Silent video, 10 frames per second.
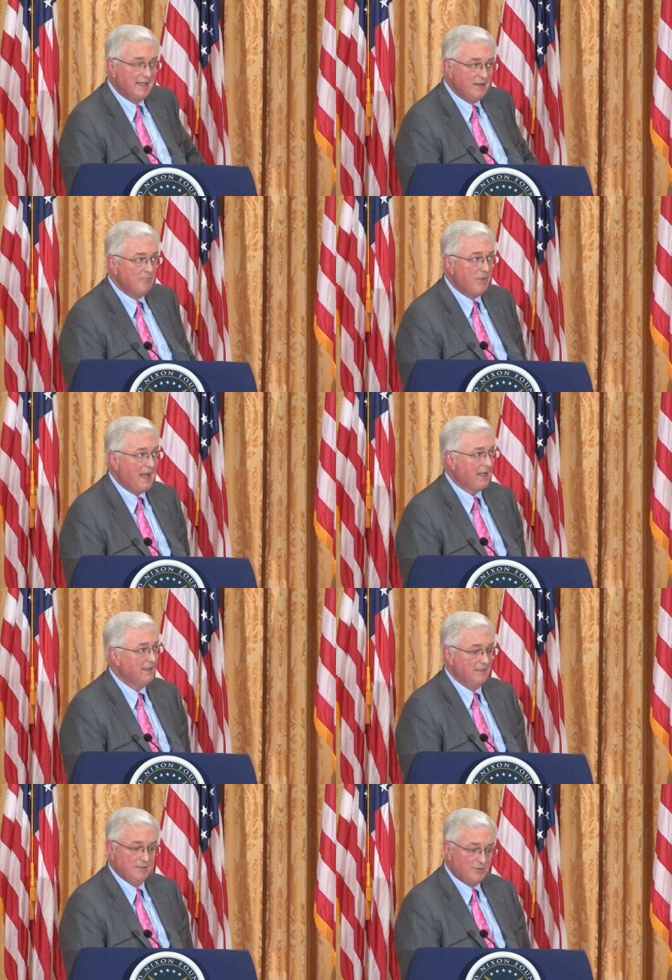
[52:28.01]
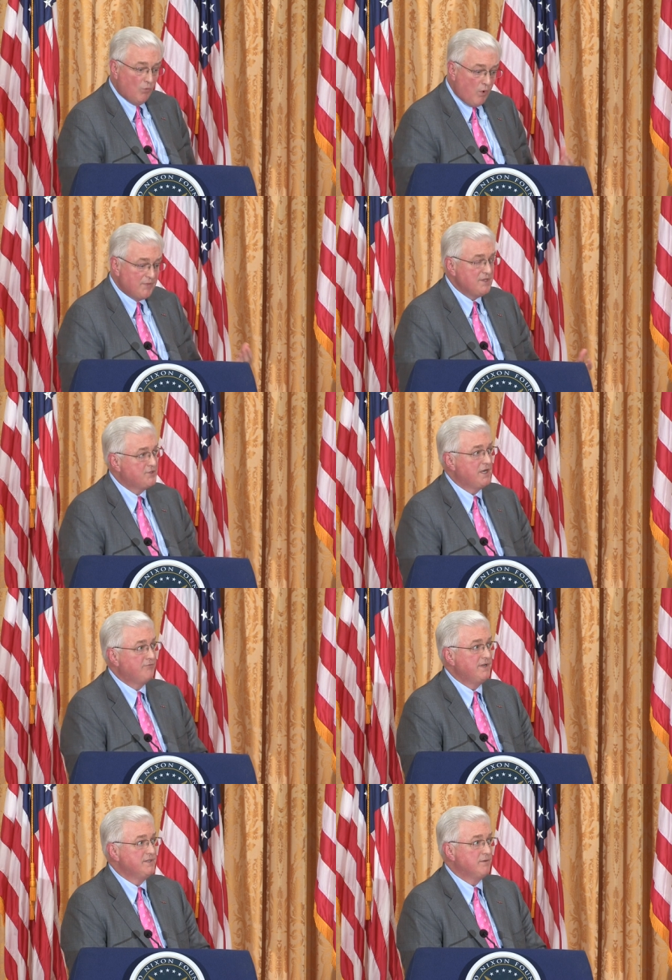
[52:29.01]
getting back to what this
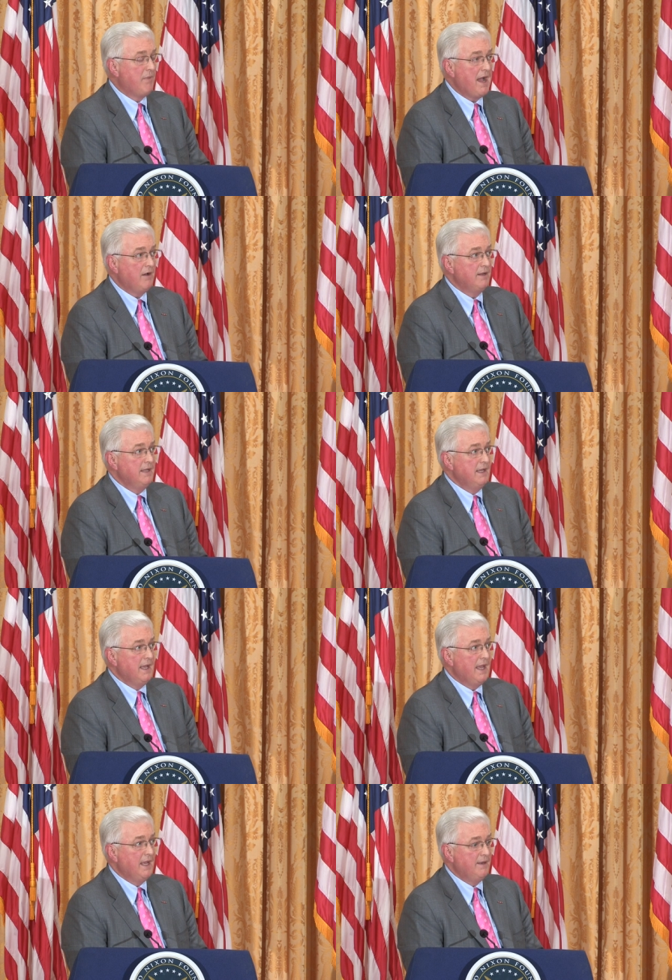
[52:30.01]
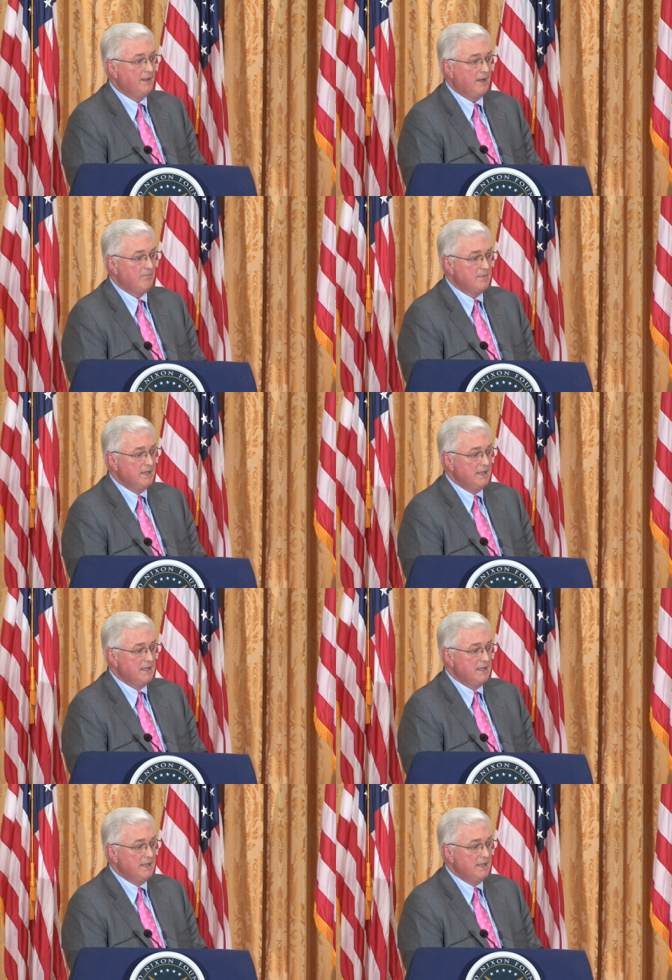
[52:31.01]
country is about and, uh,